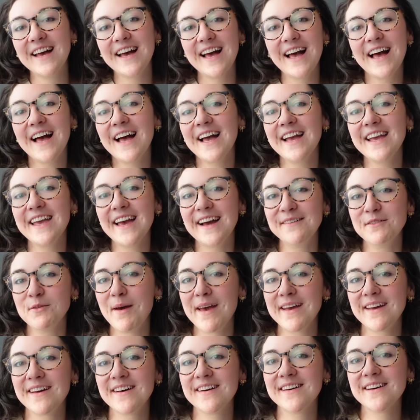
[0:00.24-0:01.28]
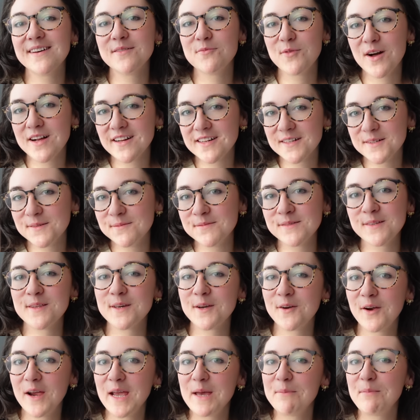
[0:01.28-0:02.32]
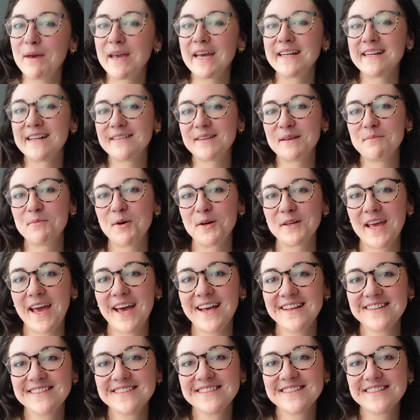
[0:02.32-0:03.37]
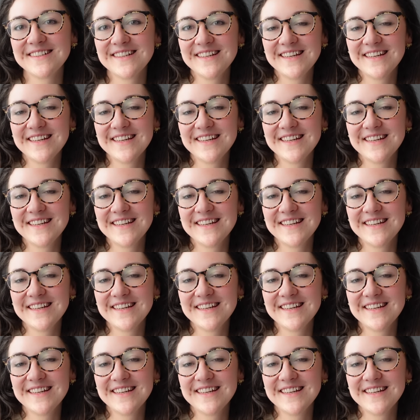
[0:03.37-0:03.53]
Hi, I'm Rebecca and welcome to the Creabea Knitting Podcast.